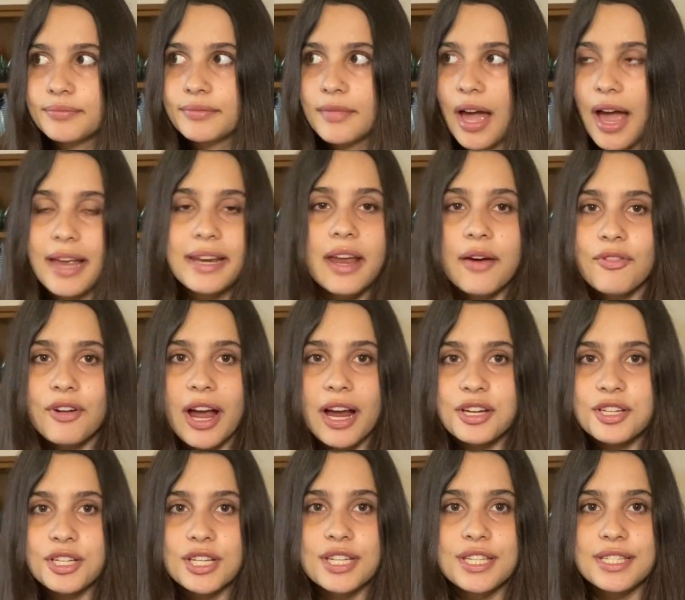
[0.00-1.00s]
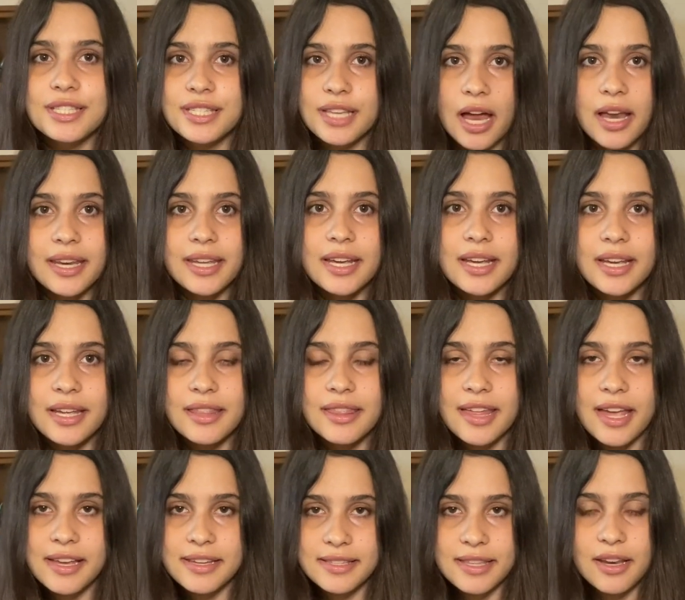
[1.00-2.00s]
I never actually study
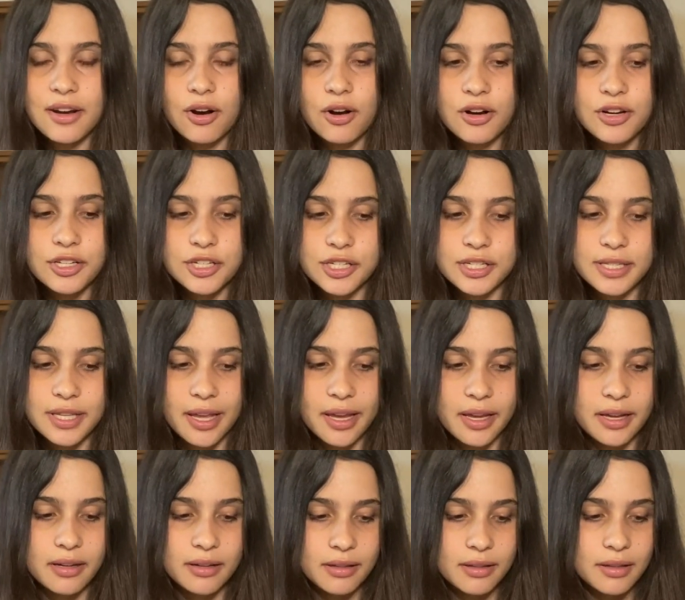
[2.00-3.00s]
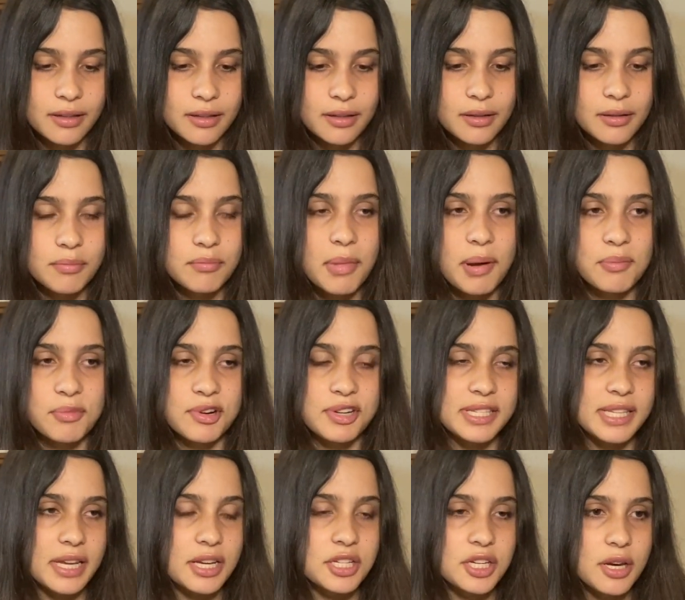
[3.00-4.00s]
things that aren't just like
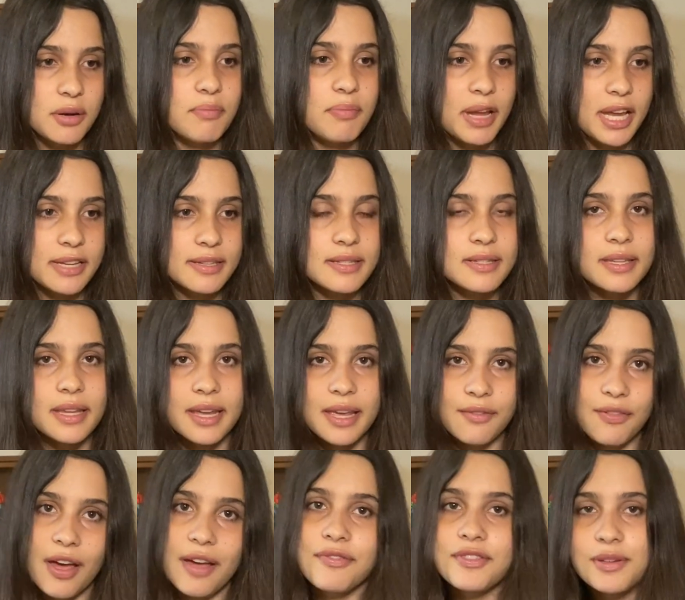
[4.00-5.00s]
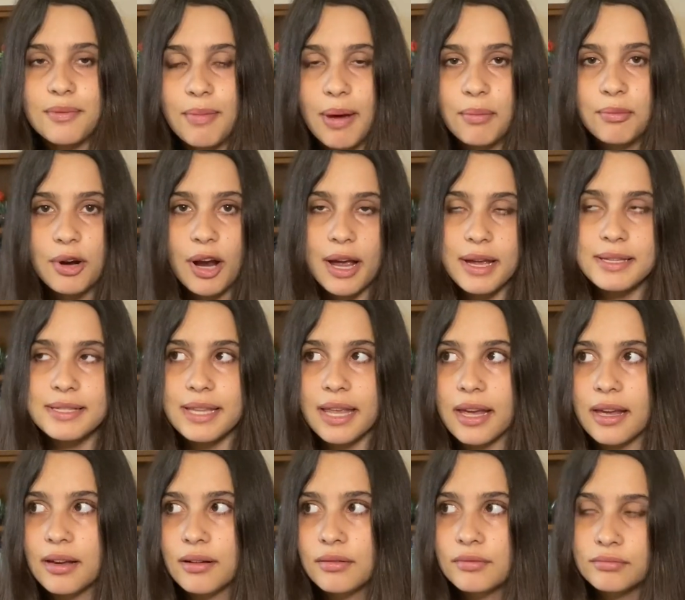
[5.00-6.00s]
memorization based. Like if I have to memorize
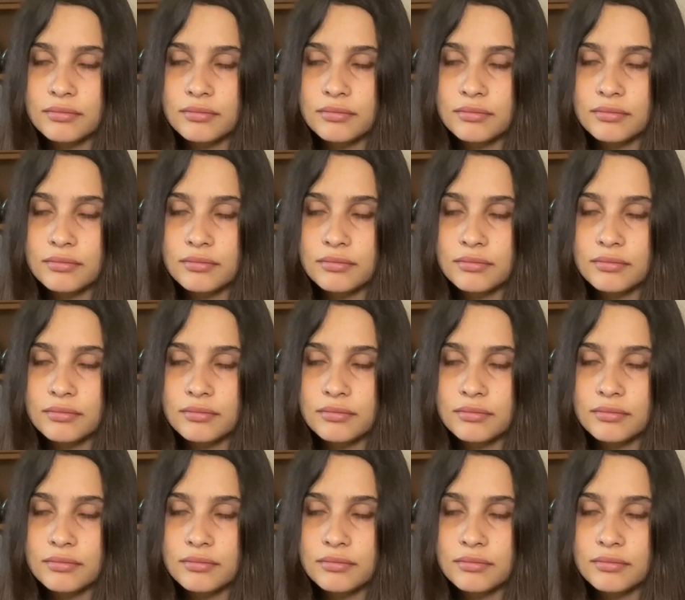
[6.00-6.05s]
like